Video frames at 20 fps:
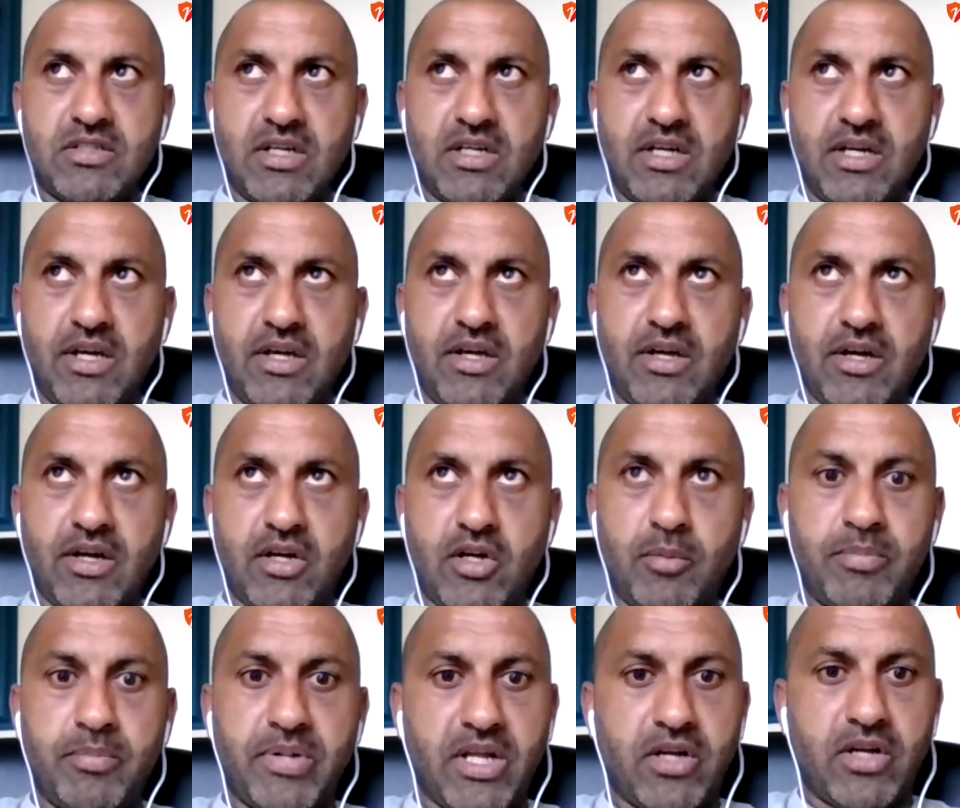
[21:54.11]
a
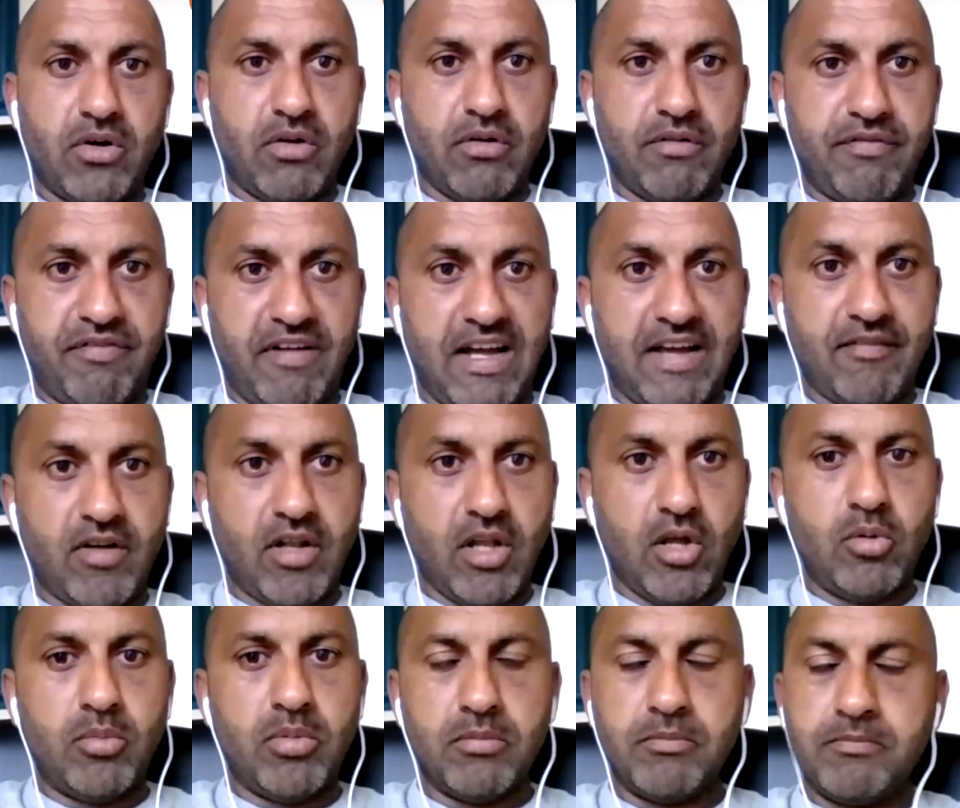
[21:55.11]
company called 5
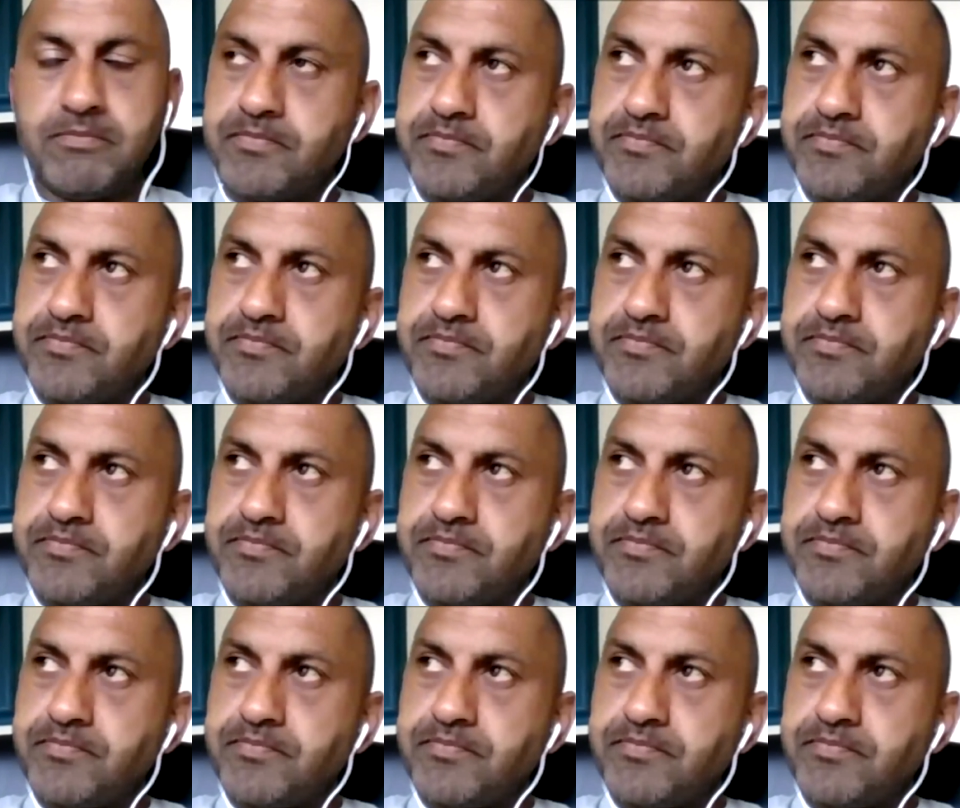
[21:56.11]
Global,